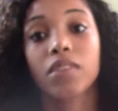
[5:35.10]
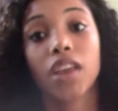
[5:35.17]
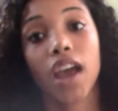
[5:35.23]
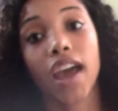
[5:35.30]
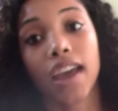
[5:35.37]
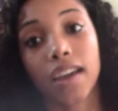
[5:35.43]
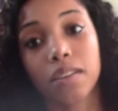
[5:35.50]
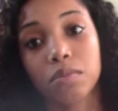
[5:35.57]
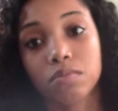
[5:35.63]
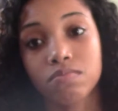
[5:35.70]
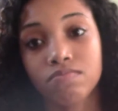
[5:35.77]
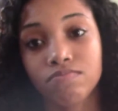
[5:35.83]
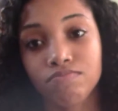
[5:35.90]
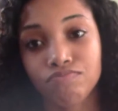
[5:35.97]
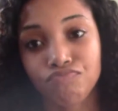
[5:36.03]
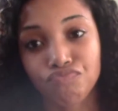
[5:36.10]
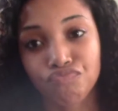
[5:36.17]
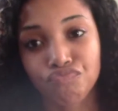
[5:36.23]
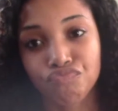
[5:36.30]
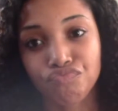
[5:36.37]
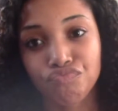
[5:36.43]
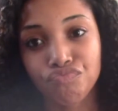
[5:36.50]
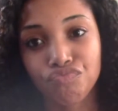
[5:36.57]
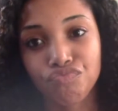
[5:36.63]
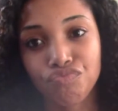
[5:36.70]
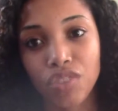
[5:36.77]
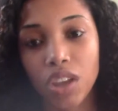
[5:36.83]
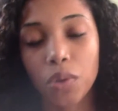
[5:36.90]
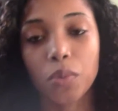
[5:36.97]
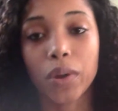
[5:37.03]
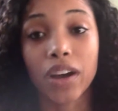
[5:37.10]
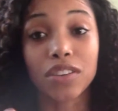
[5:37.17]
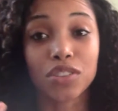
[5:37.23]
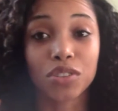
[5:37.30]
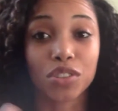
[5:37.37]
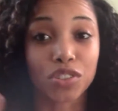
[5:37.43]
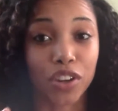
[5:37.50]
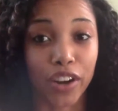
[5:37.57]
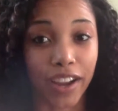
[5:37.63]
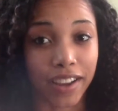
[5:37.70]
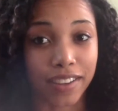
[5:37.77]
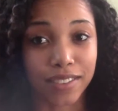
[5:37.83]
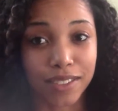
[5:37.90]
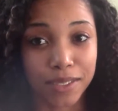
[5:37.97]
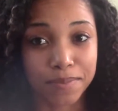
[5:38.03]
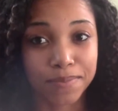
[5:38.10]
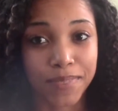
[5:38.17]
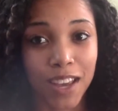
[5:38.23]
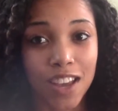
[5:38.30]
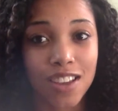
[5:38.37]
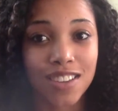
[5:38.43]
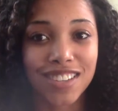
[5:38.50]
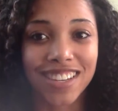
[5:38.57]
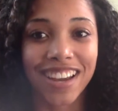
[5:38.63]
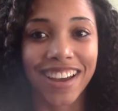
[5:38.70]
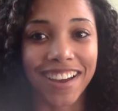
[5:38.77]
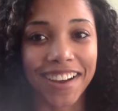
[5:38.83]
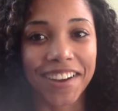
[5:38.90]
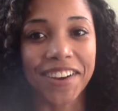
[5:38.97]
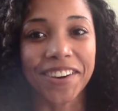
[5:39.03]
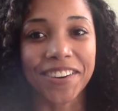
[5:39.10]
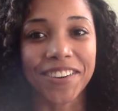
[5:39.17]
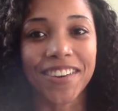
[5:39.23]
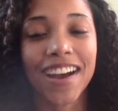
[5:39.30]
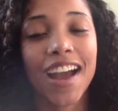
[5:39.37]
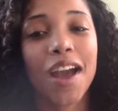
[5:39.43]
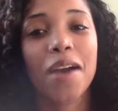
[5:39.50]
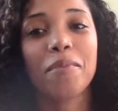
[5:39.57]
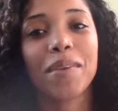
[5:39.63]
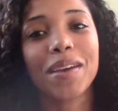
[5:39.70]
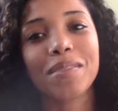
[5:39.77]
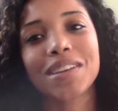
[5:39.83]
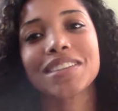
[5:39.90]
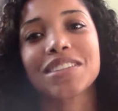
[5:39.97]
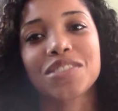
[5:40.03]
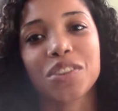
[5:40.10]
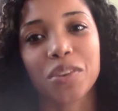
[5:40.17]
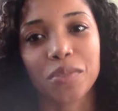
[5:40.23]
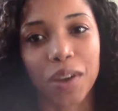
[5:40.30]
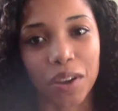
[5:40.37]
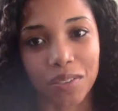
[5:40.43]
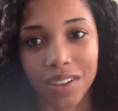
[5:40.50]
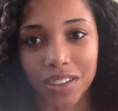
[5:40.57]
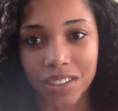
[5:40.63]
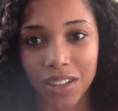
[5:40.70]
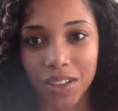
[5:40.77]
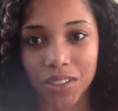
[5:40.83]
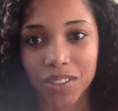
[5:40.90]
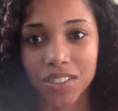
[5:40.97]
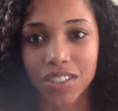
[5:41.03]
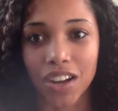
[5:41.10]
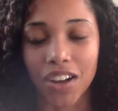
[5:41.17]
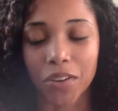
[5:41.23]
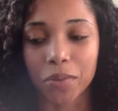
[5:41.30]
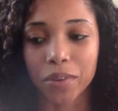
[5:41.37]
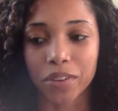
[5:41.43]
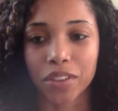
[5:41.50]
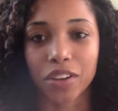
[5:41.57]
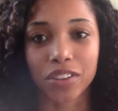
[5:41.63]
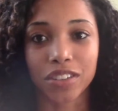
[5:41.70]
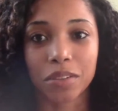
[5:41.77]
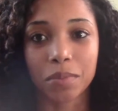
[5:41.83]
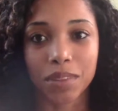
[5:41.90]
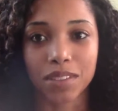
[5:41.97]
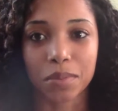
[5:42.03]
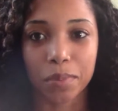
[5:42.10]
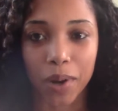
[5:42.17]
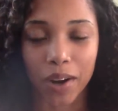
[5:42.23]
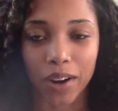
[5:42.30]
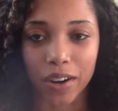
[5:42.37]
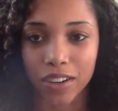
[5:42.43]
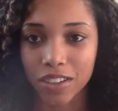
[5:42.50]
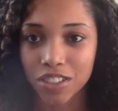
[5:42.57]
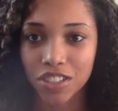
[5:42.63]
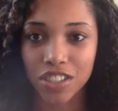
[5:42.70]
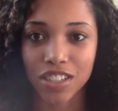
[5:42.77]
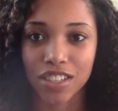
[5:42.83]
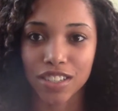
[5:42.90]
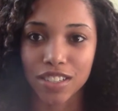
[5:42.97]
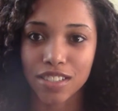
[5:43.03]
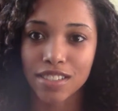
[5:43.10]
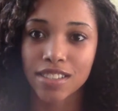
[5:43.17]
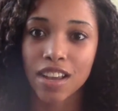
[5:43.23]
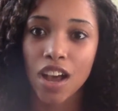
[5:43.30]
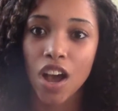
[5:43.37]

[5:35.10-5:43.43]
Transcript: and we also used our hands. So me and my sister are very, very close, y'all. We're 13 months apart. She's